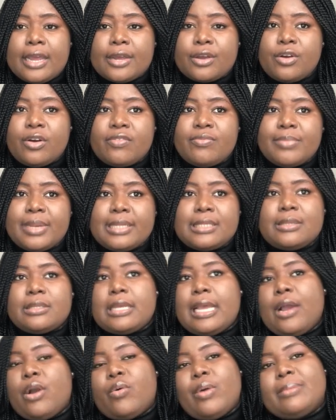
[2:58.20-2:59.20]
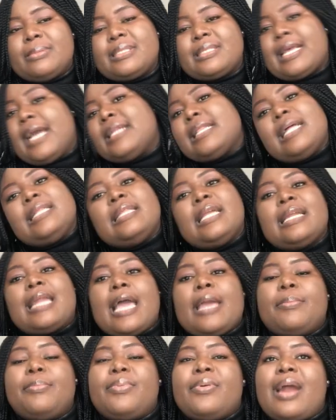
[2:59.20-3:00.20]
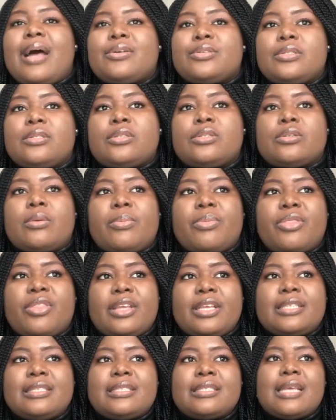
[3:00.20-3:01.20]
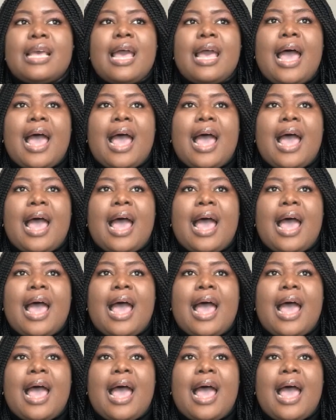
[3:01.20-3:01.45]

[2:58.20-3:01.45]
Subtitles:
government website, and then I browsed some things,